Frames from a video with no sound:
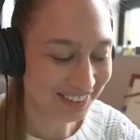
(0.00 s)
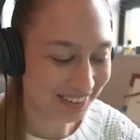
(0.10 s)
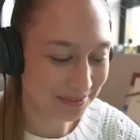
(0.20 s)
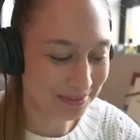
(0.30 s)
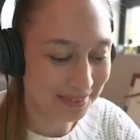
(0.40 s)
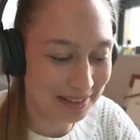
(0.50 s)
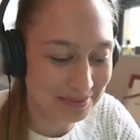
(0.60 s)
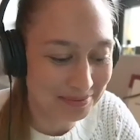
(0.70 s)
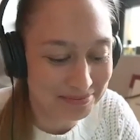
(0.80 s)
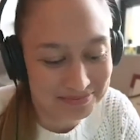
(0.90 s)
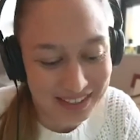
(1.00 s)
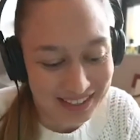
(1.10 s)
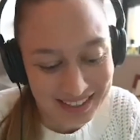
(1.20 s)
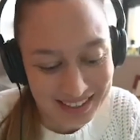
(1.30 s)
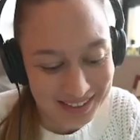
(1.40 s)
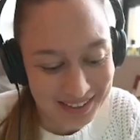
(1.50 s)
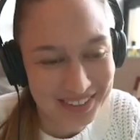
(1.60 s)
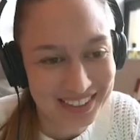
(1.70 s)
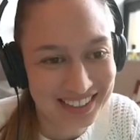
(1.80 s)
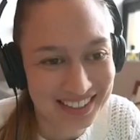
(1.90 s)
no, I'm yeah,
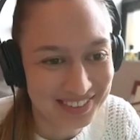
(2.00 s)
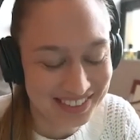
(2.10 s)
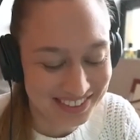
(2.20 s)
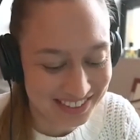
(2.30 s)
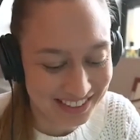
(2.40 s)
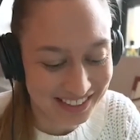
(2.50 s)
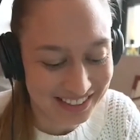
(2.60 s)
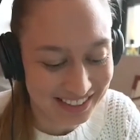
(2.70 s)
happy to see that.